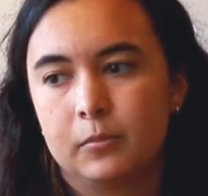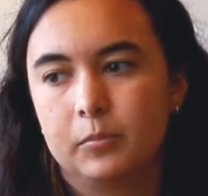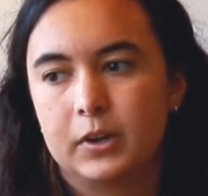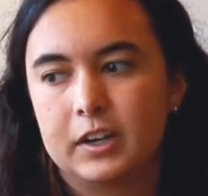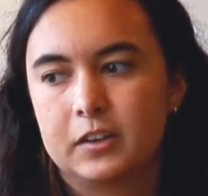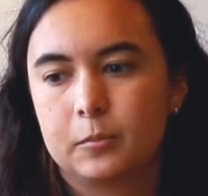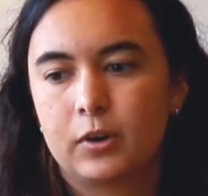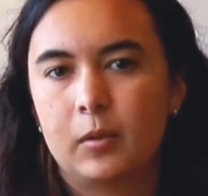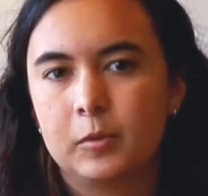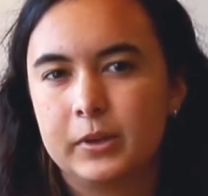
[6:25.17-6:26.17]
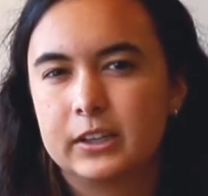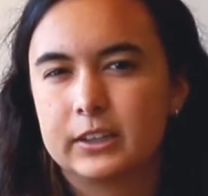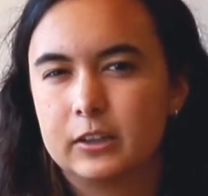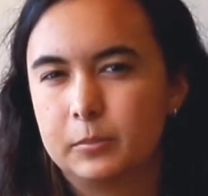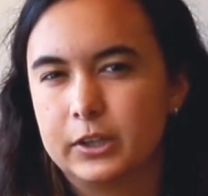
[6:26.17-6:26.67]
but it'll probably be a
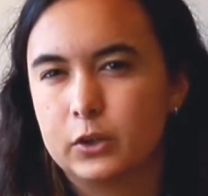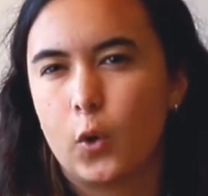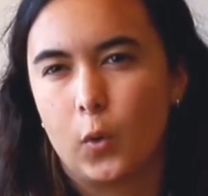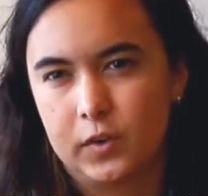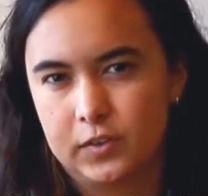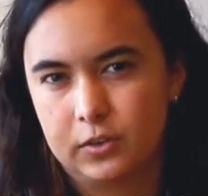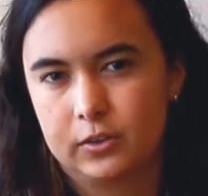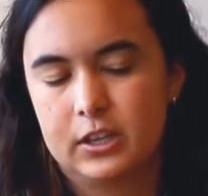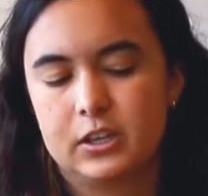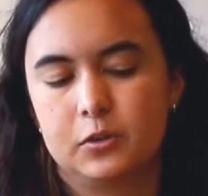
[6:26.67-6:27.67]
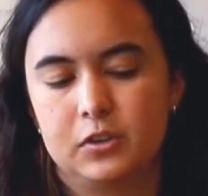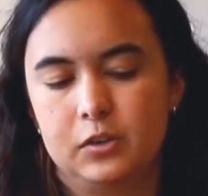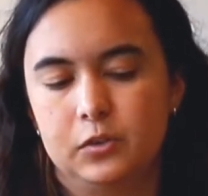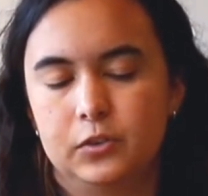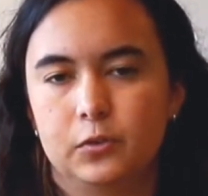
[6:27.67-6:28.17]
little bit coarser than you would
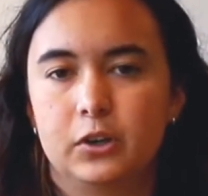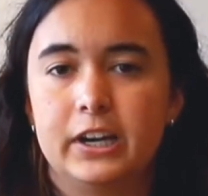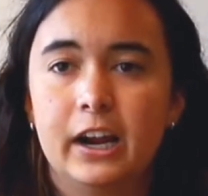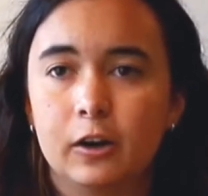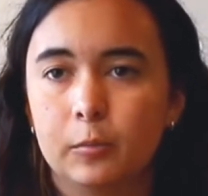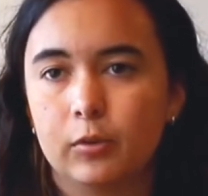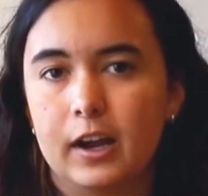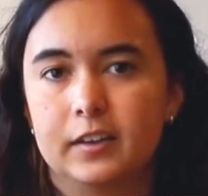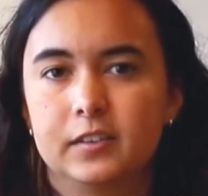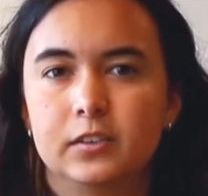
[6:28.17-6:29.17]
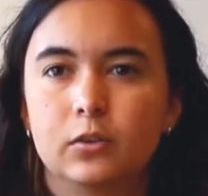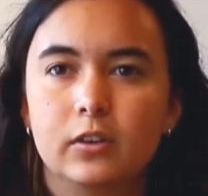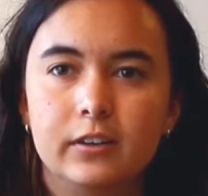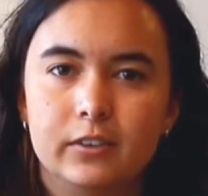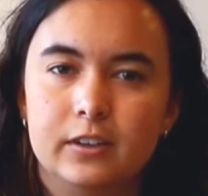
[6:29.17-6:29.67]
use for an AeroPress or
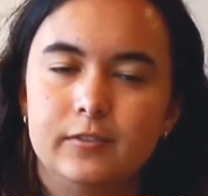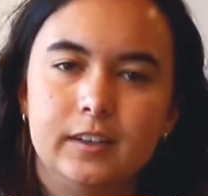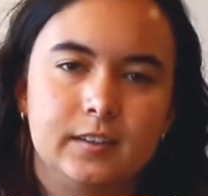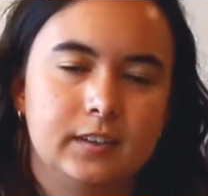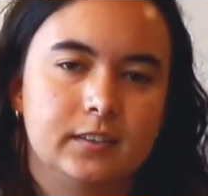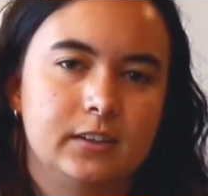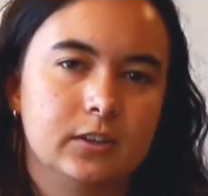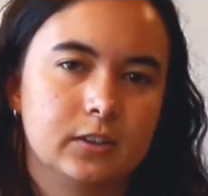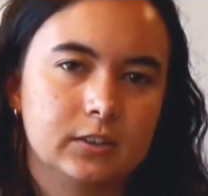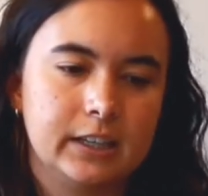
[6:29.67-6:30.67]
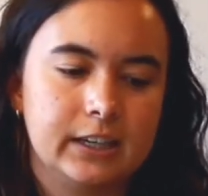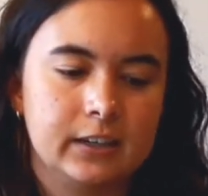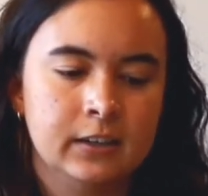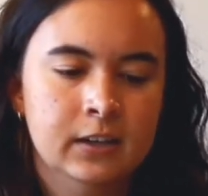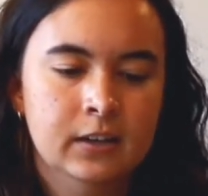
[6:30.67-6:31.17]
even a V60 or
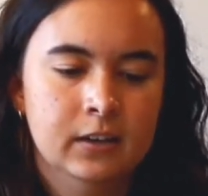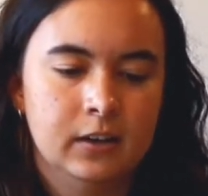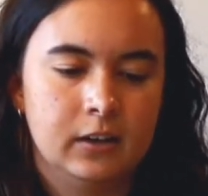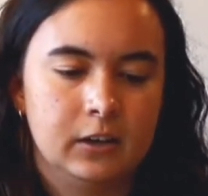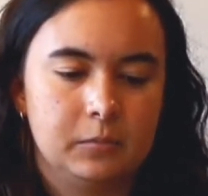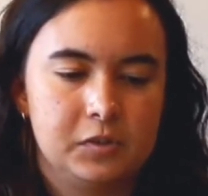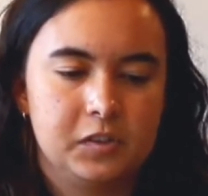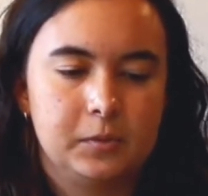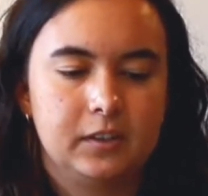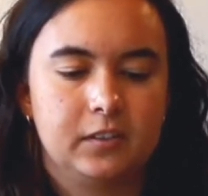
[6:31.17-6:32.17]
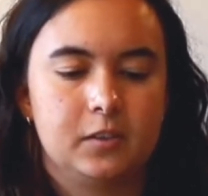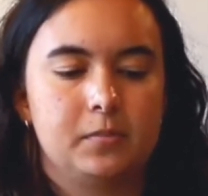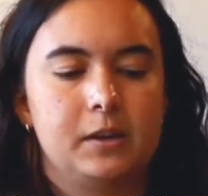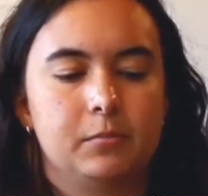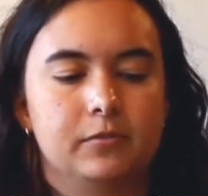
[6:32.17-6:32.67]
Kalita, just because the
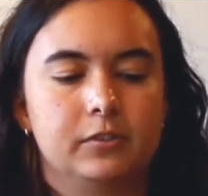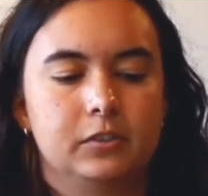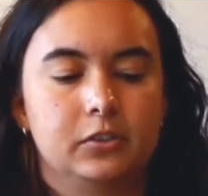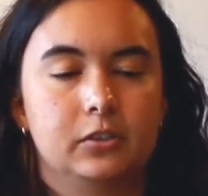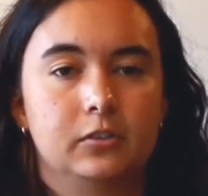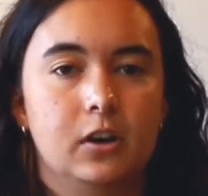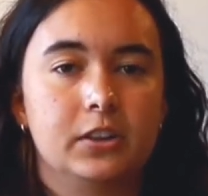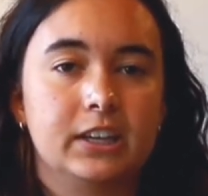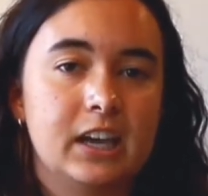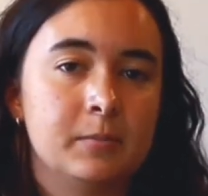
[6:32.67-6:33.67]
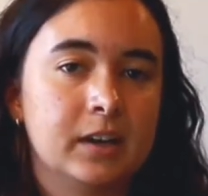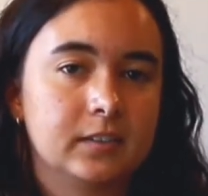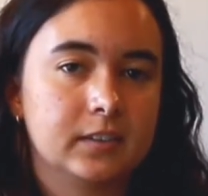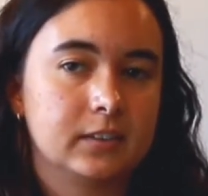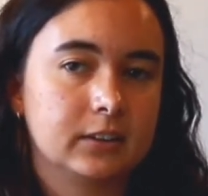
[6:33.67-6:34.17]
paper filter on the
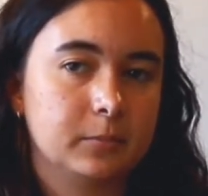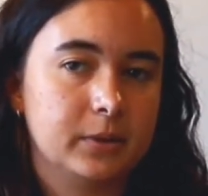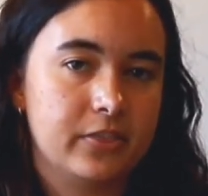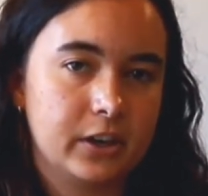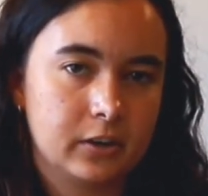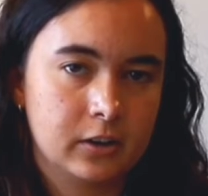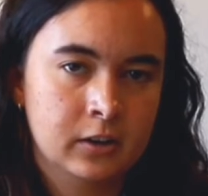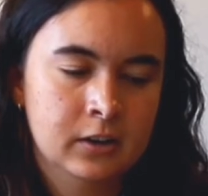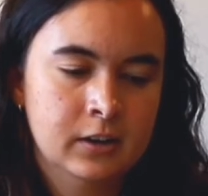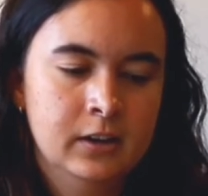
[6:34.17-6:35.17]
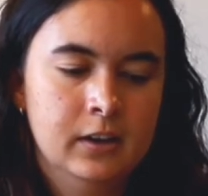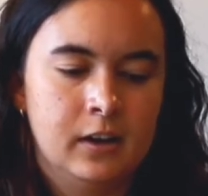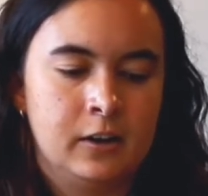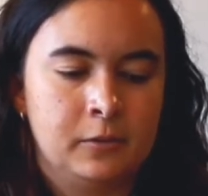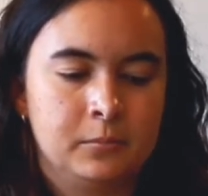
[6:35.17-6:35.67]
Chemex is a little bit thicker.
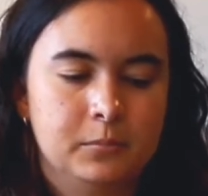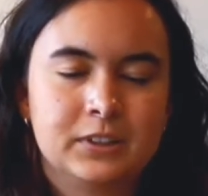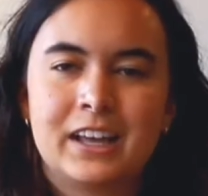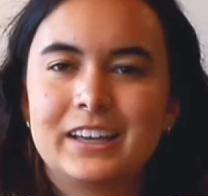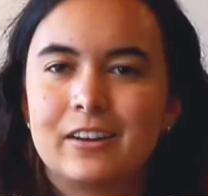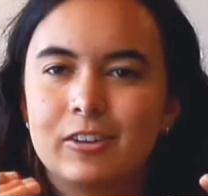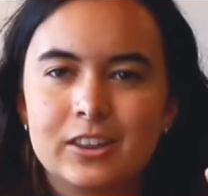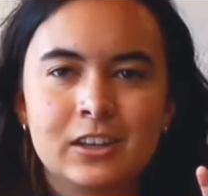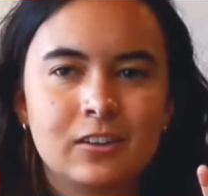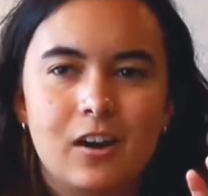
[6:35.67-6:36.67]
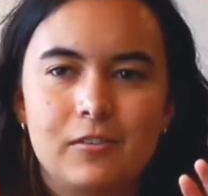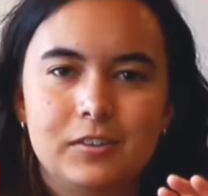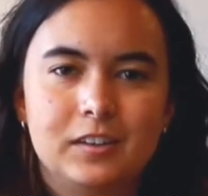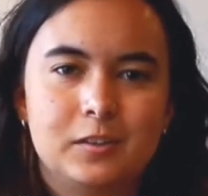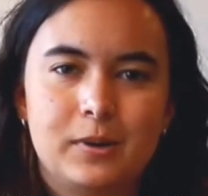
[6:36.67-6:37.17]
But like everything,
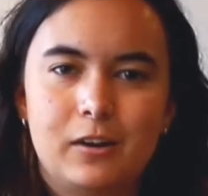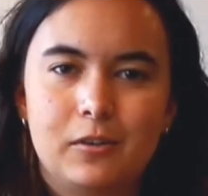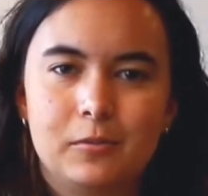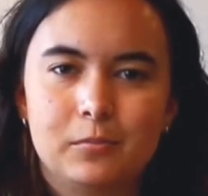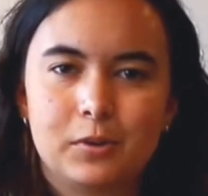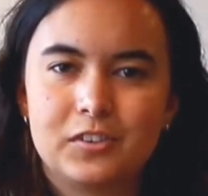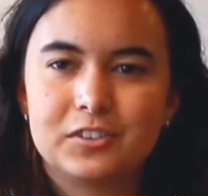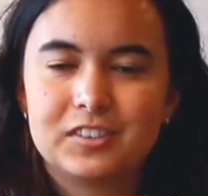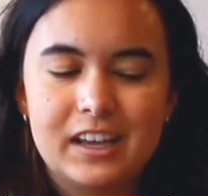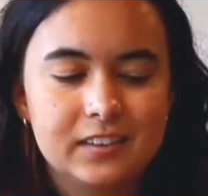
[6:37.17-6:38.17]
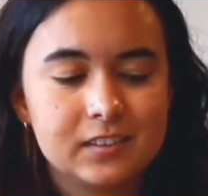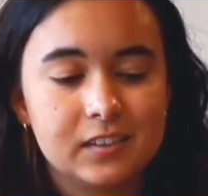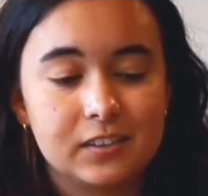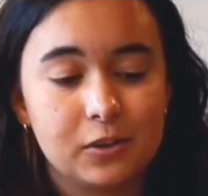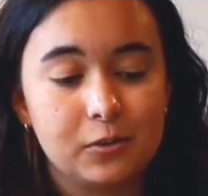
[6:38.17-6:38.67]
coffee is about personal taste,
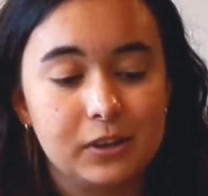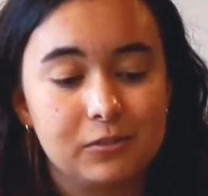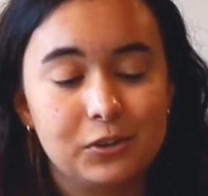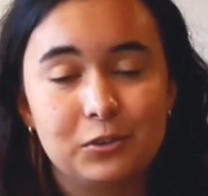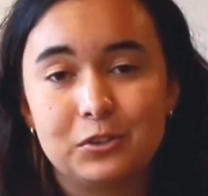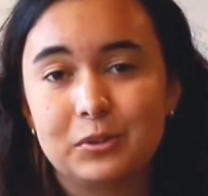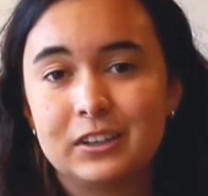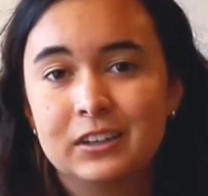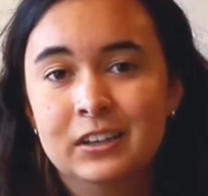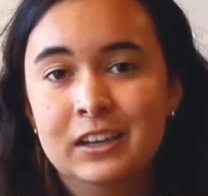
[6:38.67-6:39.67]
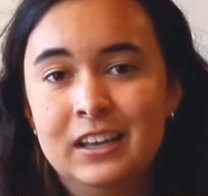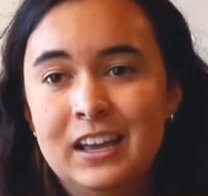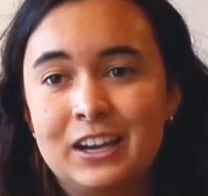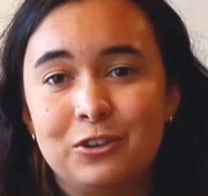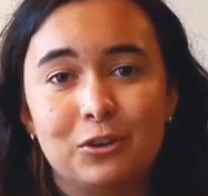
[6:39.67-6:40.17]
so if you do it
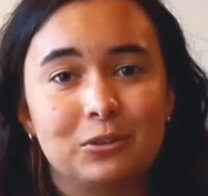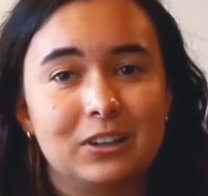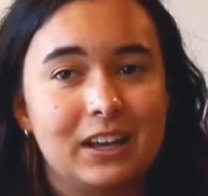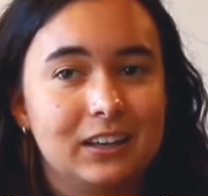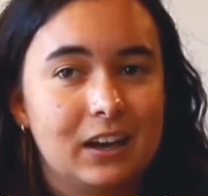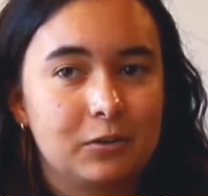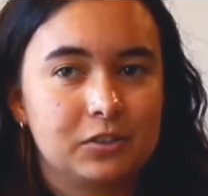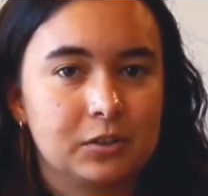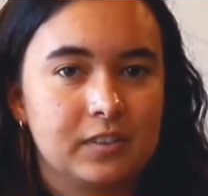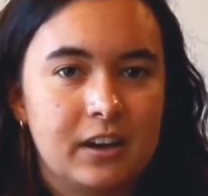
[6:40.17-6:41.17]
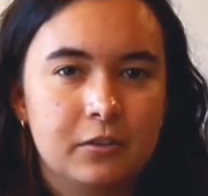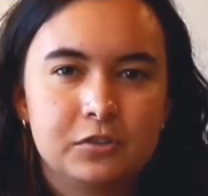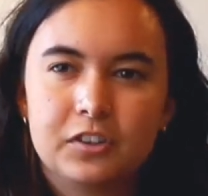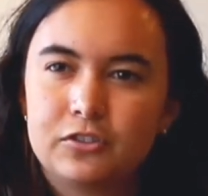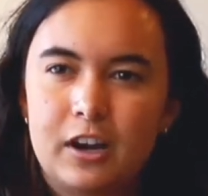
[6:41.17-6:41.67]
and you don't like how it turns out,
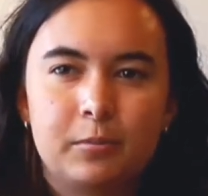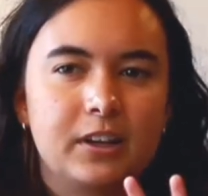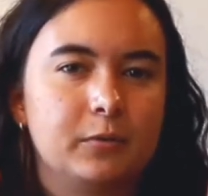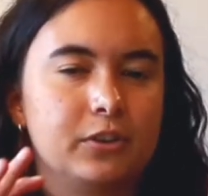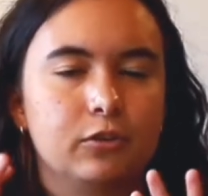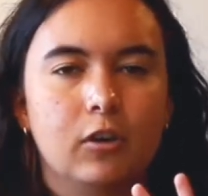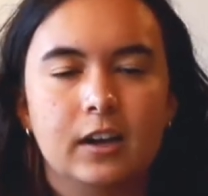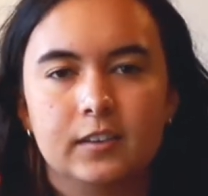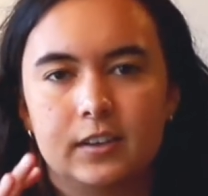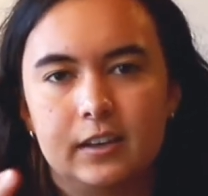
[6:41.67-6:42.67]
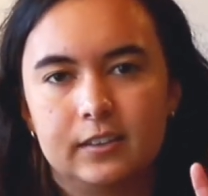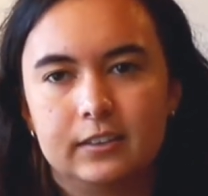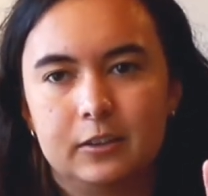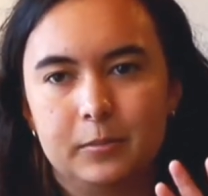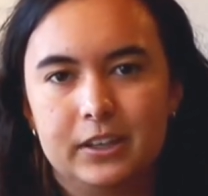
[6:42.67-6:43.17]
just try playing with your grind size a
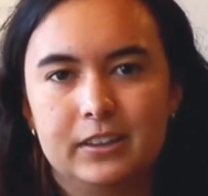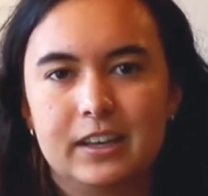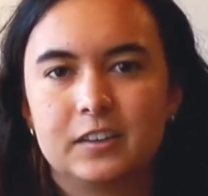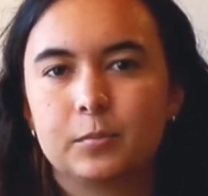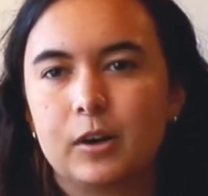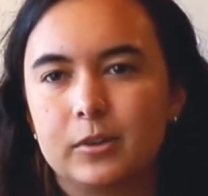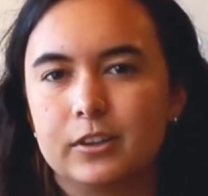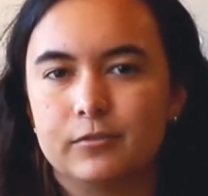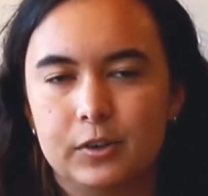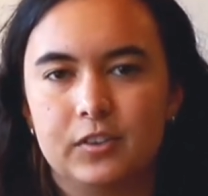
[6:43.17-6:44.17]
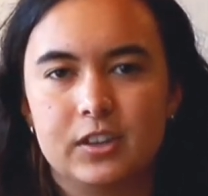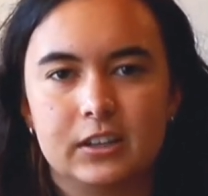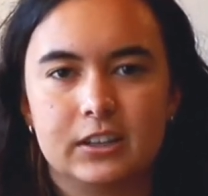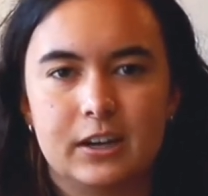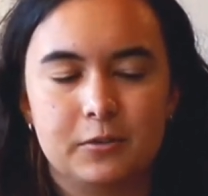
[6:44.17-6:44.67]
little bit. That's probably the first
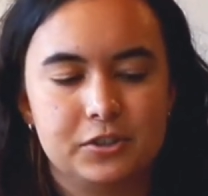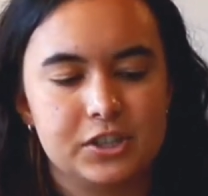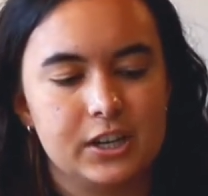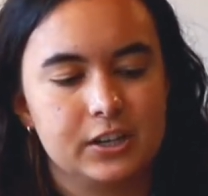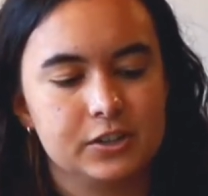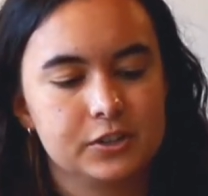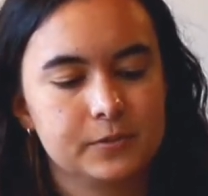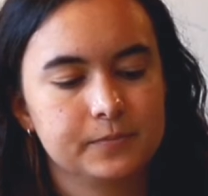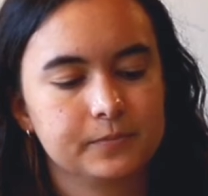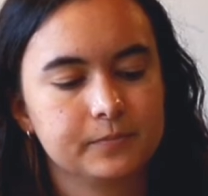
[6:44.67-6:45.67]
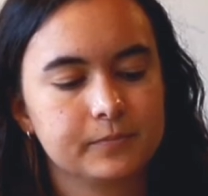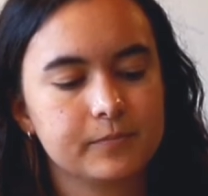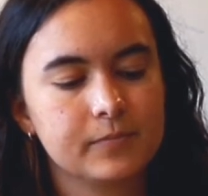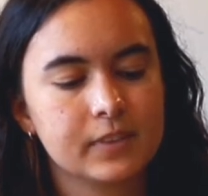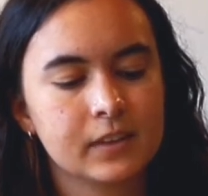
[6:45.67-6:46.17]
thing that I would change.
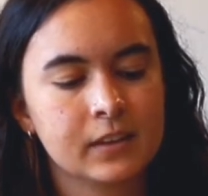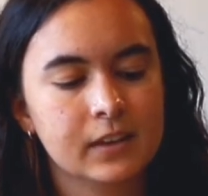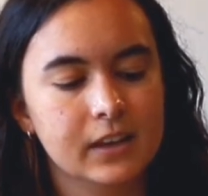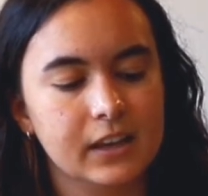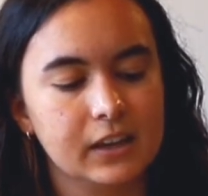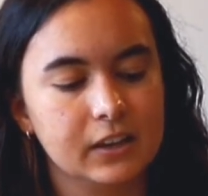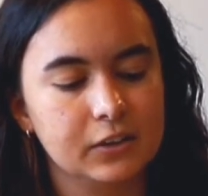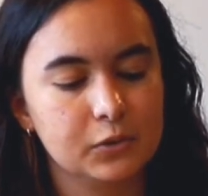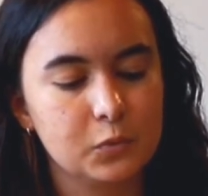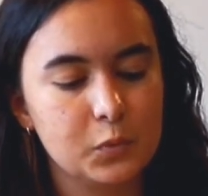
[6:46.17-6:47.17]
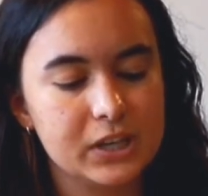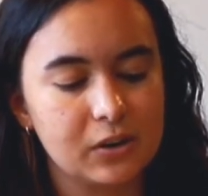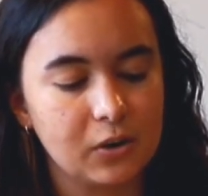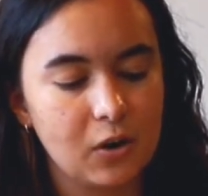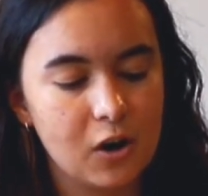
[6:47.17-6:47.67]
And we
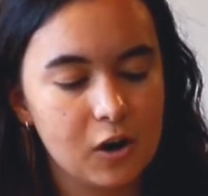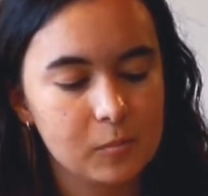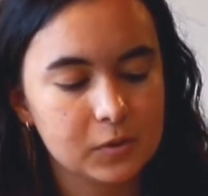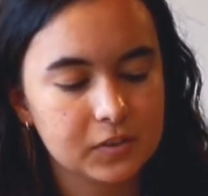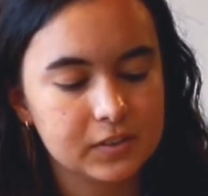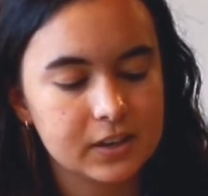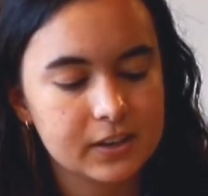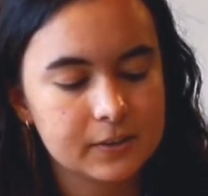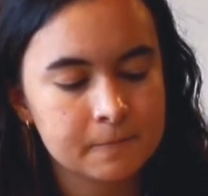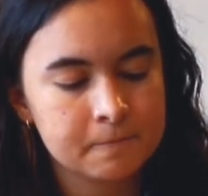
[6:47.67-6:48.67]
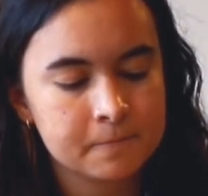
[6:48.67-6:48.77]
are almost done.